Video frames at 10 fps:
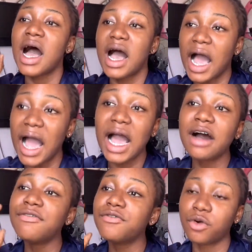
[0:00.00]
I
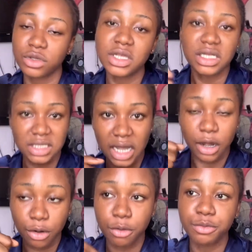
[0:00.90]
have content that I
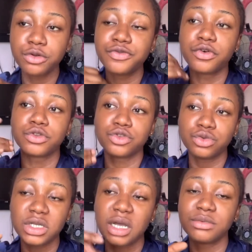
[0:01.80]
can upload for 2
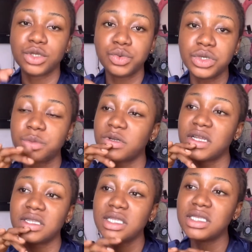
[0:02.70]
times a week, but then the
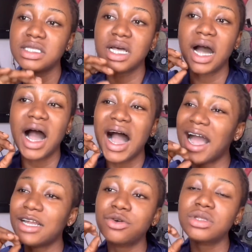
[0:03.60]
thing is that I
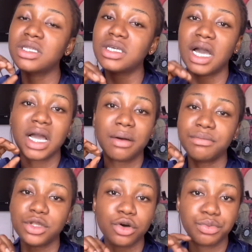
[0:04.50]
don't think I can
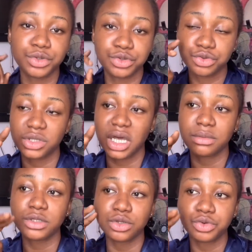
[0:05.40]
meet up with 2
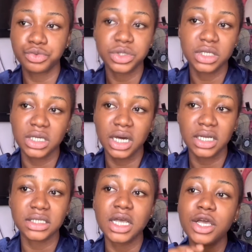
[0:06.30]
times a week, guys.
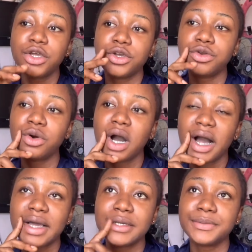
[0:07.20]
You know,
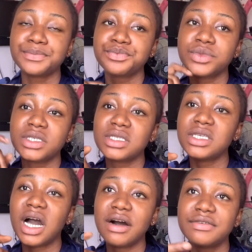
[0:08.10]
I still
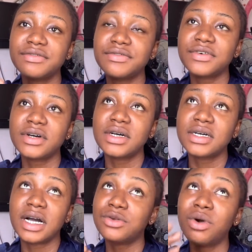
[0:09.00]
have,
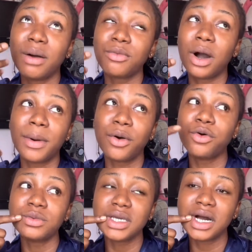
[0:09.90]
I know I'm at
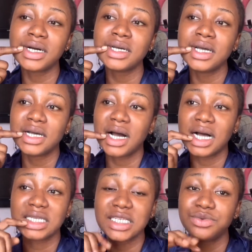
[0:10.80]
home, yeah, and
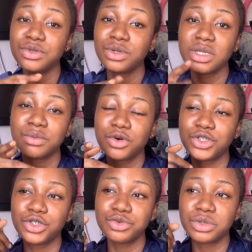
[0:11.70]
there's really nothing much
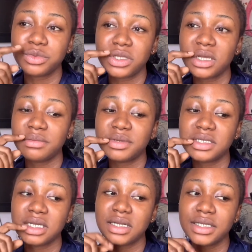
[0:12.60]
doing, but then
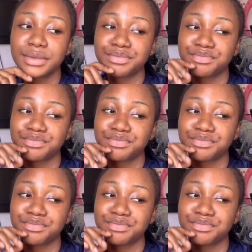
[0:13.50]
basically